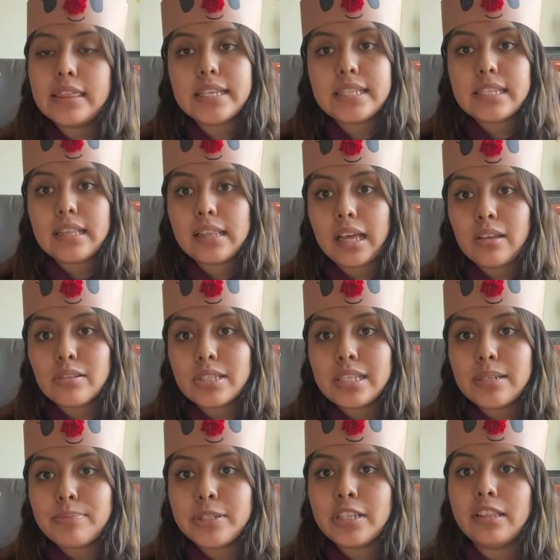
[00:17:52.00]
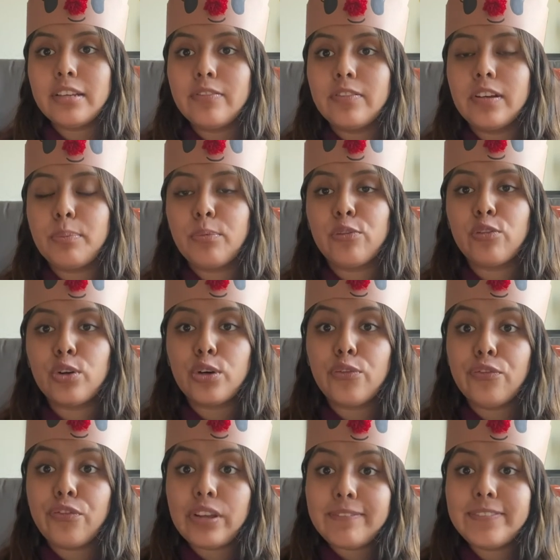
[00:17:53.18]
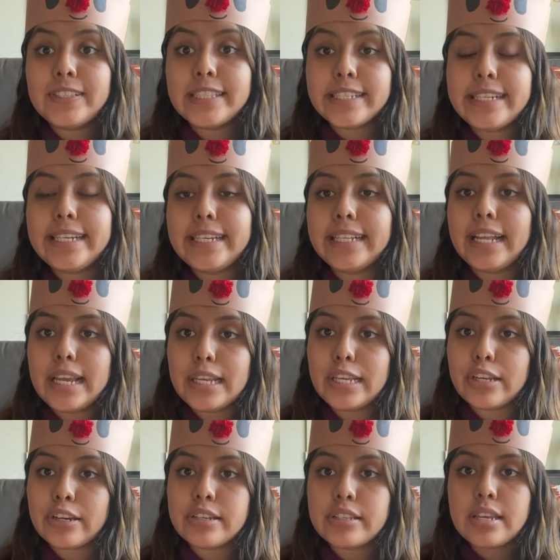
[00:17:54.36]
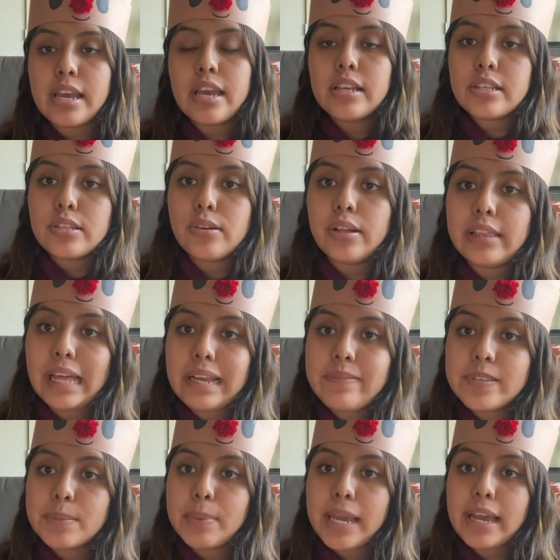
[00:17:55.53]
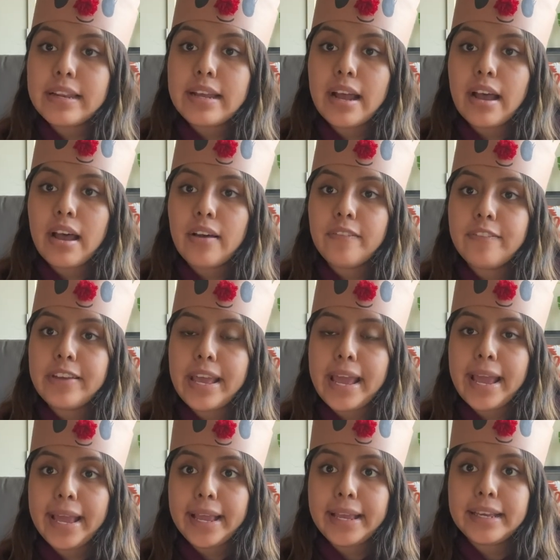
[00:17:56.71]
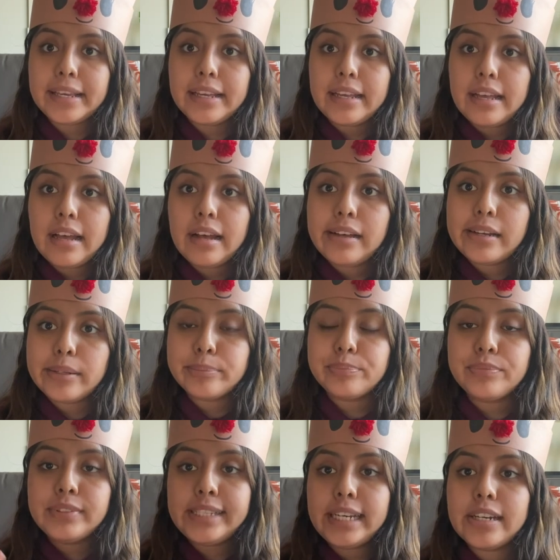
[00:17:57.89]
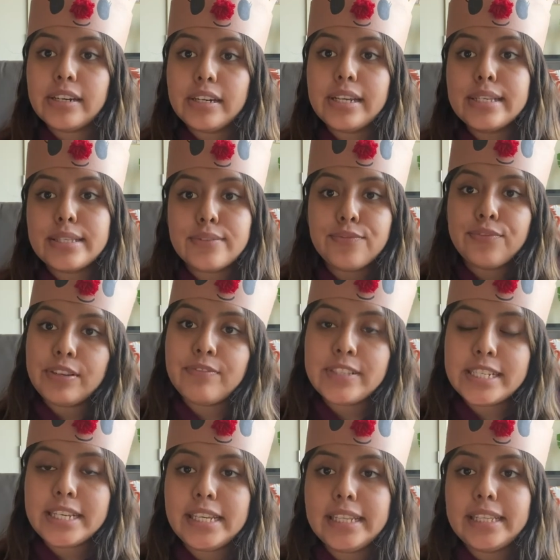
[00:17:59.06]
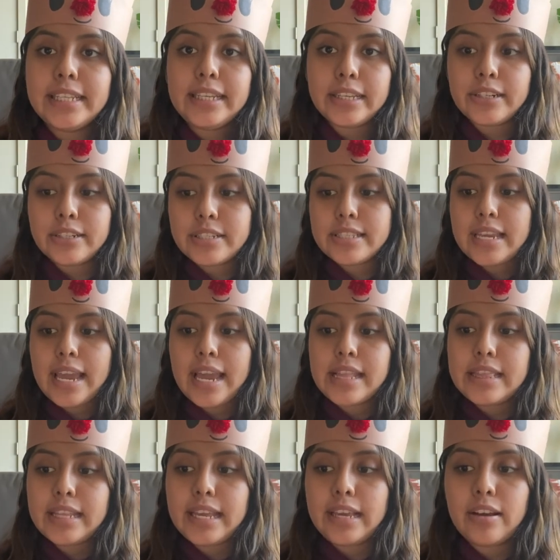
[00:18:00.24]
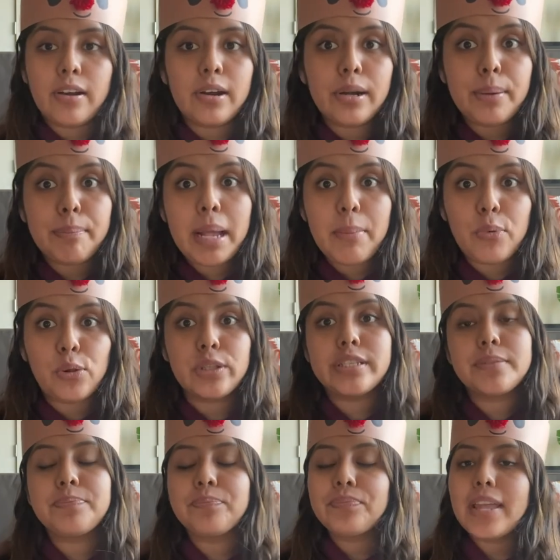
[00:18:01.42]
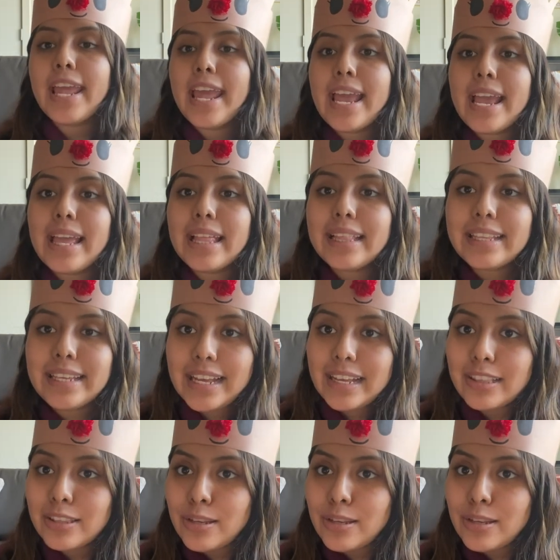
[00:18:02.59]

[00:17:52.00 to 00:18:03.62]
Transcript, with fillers: this allows them to live up for 15 years. So a lifespan of a um, deer is 15 years and they are mammals. And yeah,